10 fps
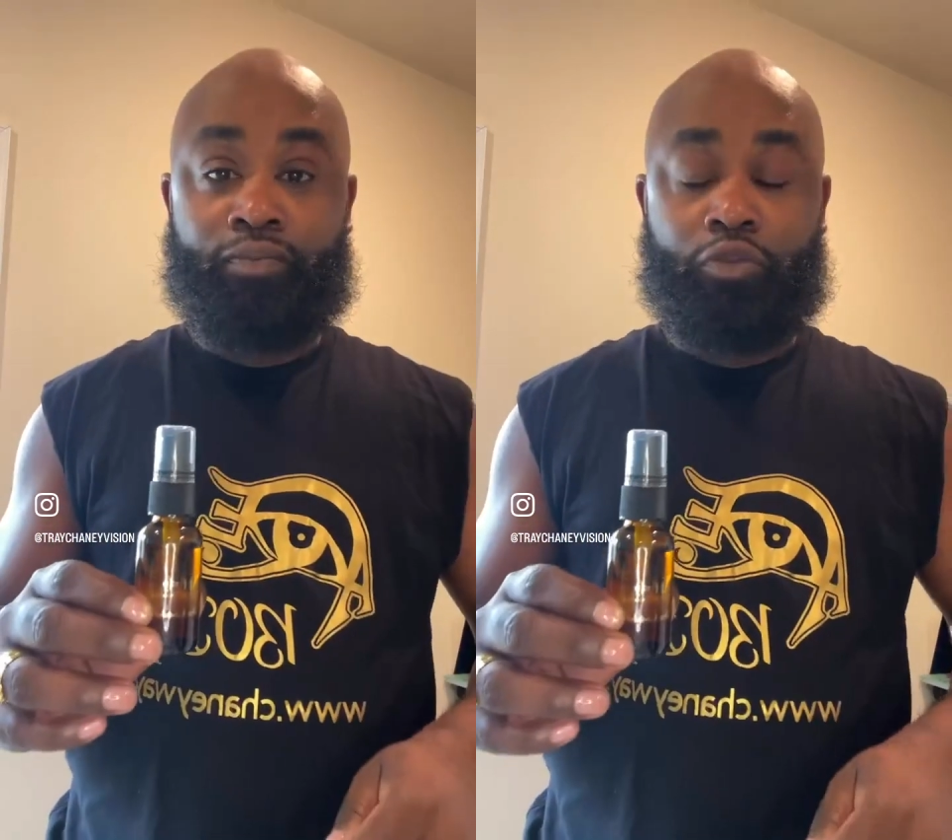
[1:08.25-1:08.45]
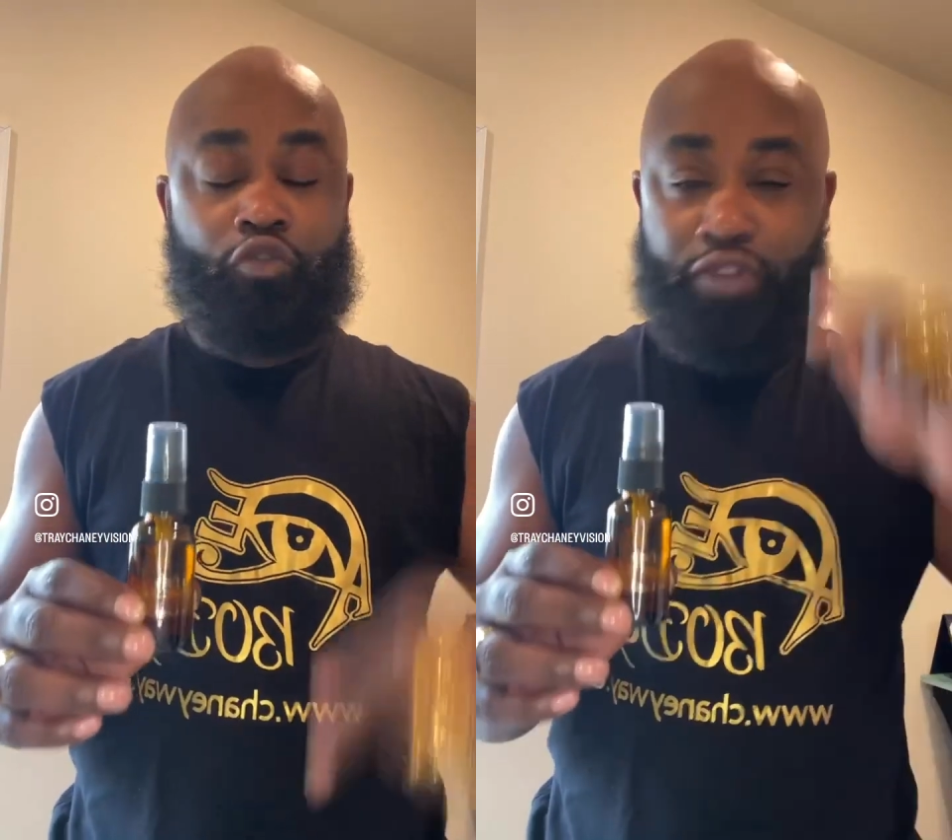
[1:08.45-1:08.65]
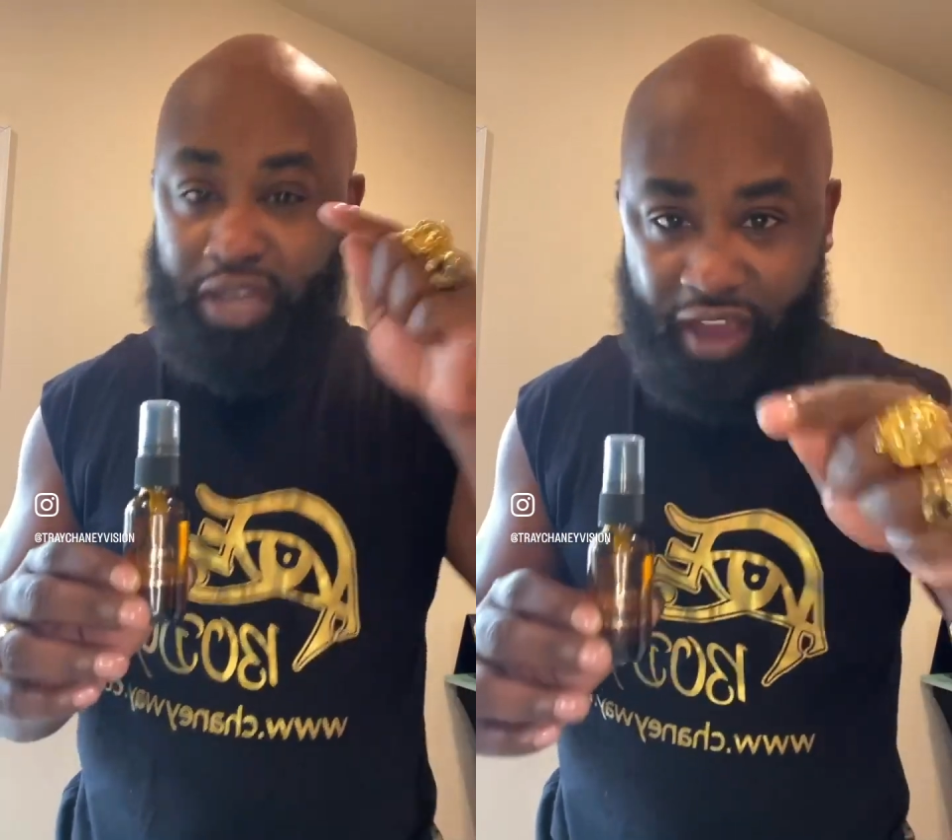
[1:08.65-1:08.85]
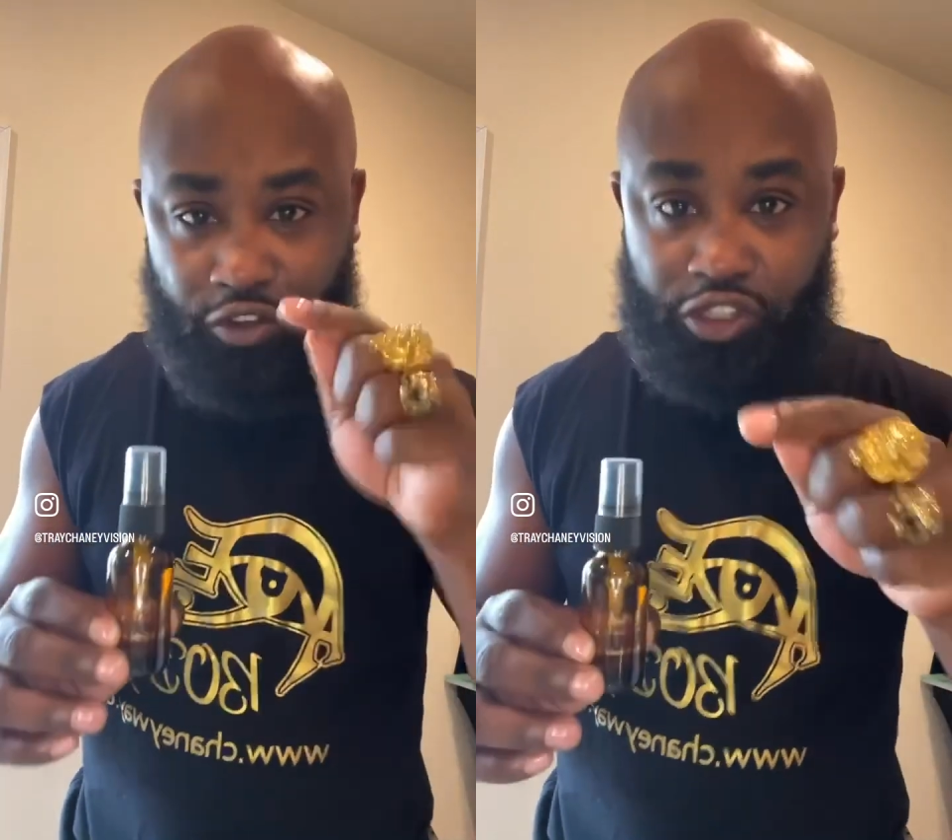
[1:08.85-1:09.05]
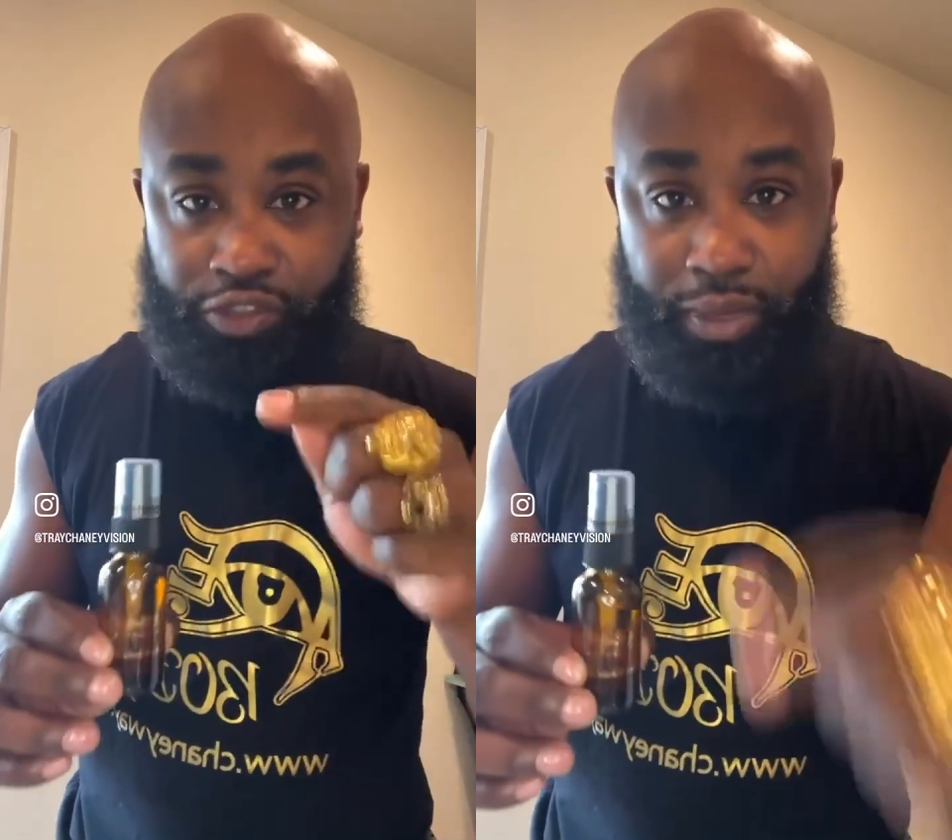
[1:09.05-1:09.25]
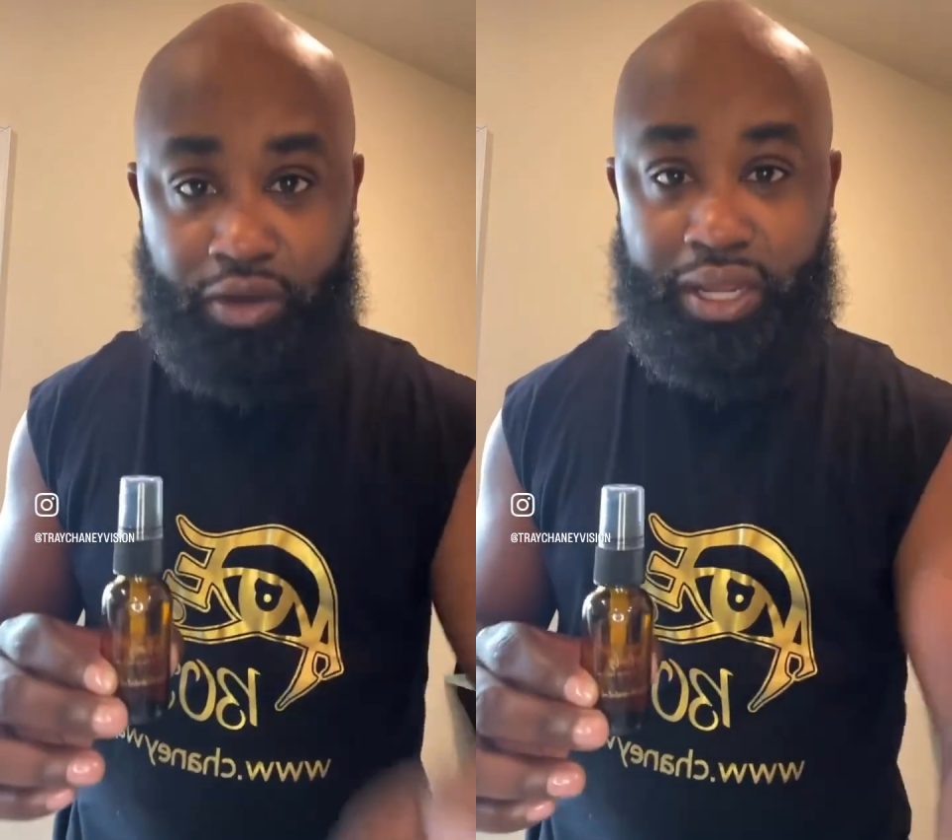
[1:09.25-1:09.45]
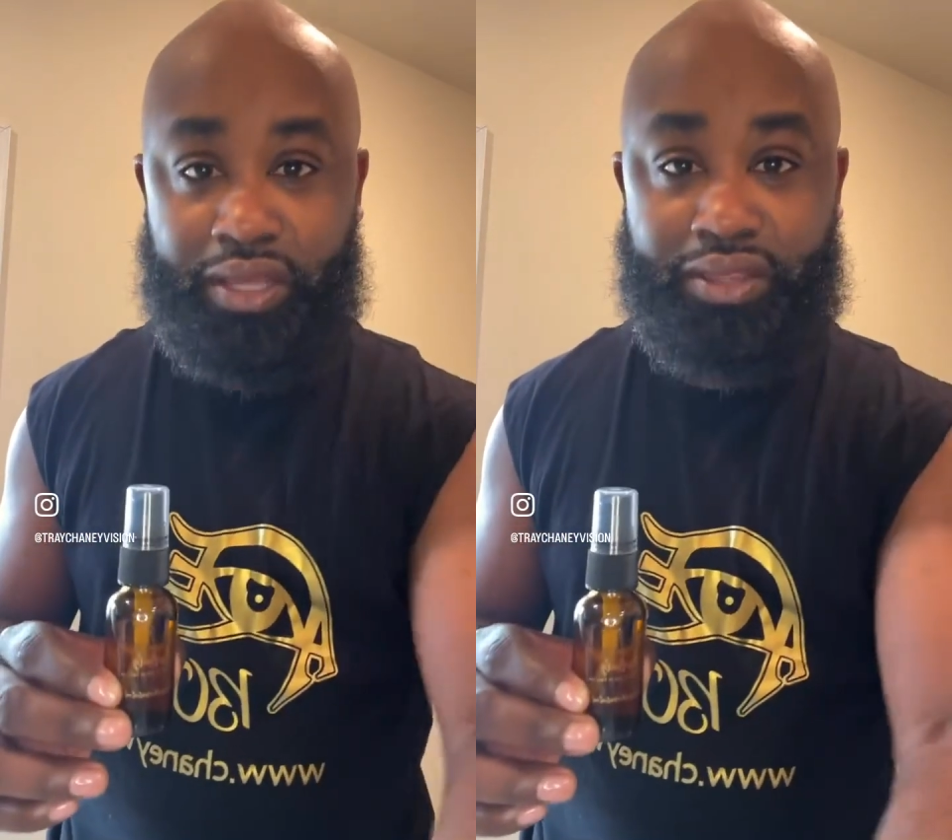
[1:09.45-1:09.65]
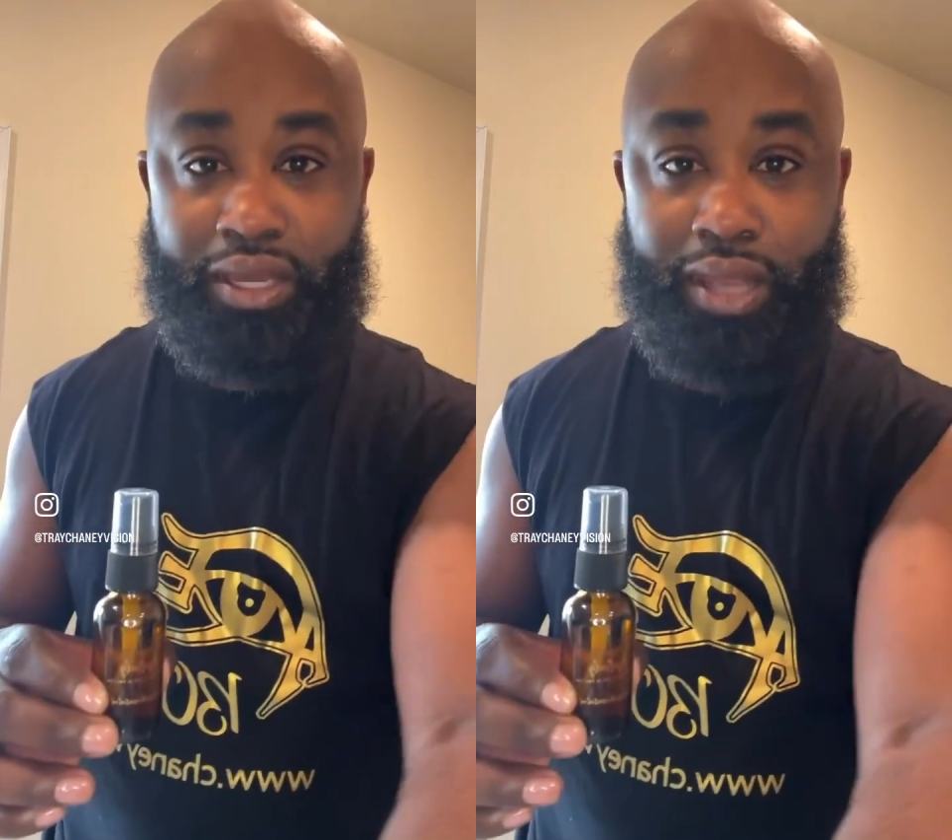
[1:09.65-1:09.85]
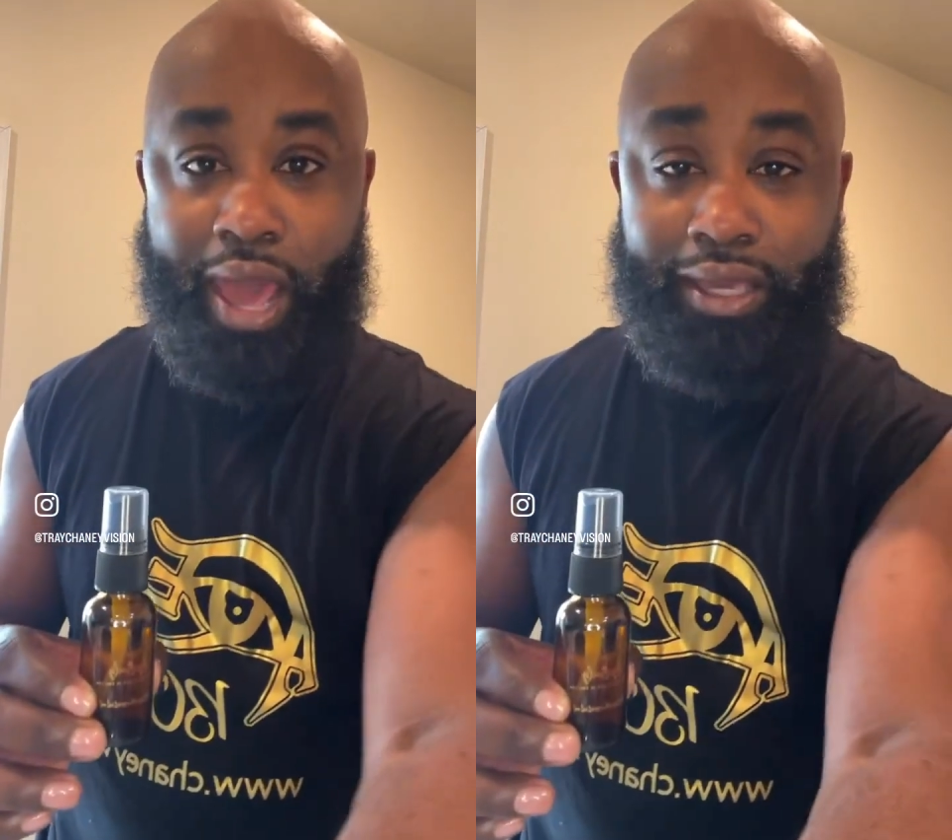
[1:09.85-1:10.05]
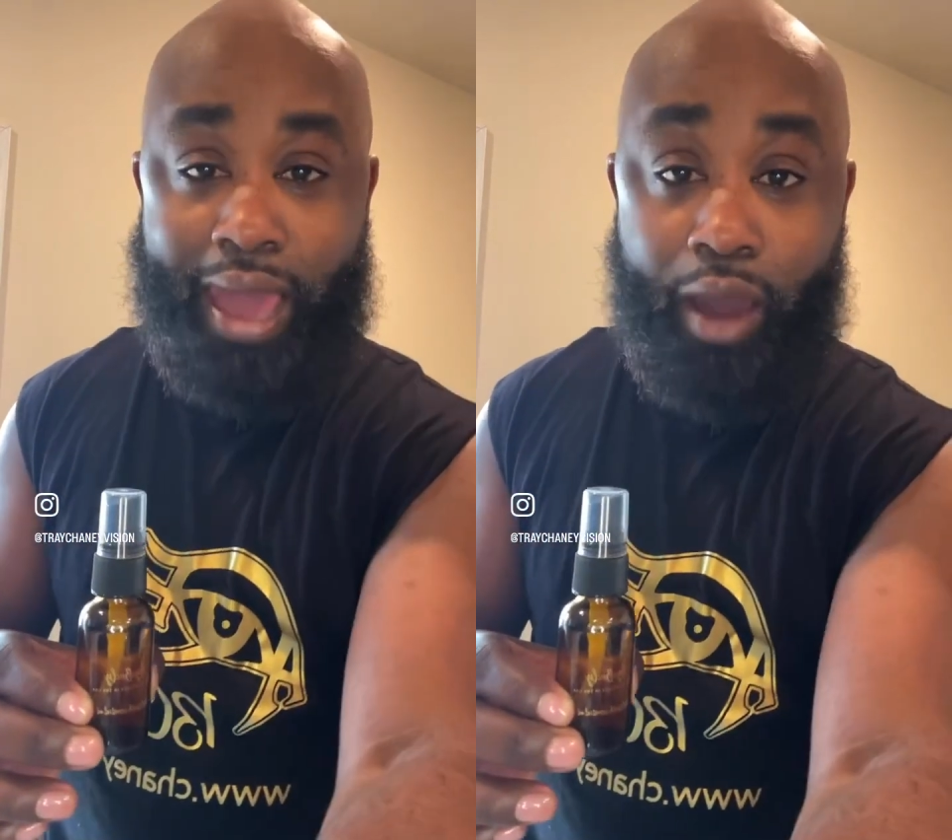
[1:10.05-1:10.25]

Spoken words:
You've never smelled anything like it.